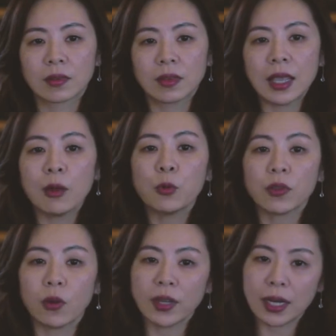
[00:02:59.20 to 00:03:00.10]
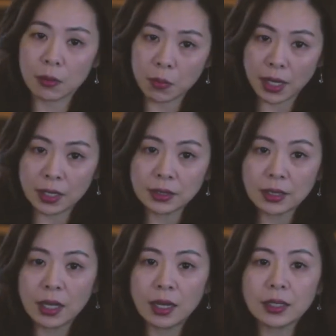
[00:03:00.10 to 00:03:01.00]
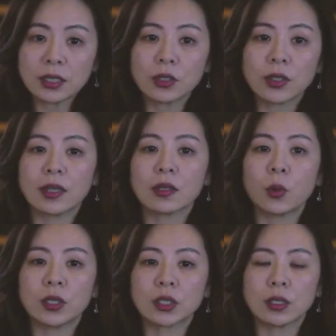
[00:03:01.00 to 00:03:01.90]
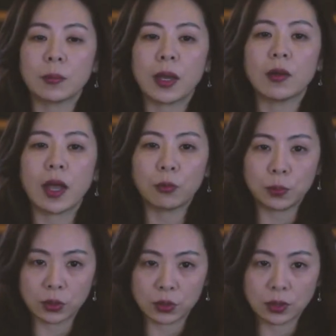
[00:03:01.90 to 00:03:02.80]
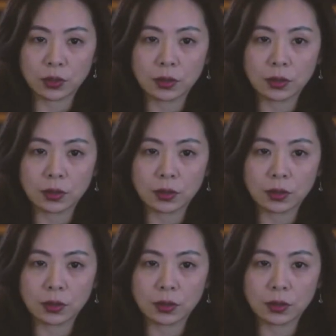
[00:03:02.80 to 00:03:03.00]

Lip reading: Now, with all that in mind, let's look at the question about outputs.